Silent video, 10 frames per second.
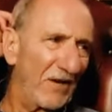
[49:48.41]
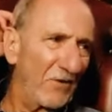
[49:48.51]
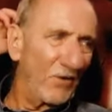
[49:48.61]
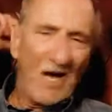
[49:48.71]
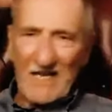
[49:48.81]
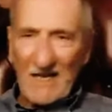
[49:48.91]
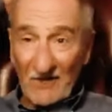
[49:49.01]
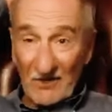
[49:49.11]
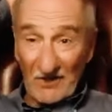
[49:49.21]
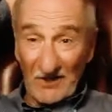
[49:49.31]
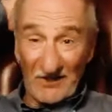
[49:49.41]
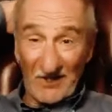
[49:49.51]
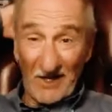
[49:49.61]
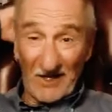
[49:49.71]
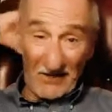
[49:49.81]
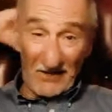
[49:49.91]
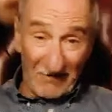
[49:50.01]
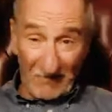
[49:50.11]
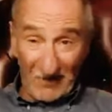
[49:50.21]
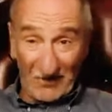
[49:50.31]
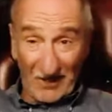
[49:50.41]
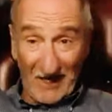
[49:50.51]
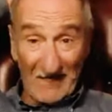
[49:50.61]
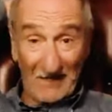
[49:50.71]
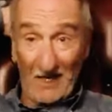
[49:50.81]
I thought I'd ever see a psychotherapist again.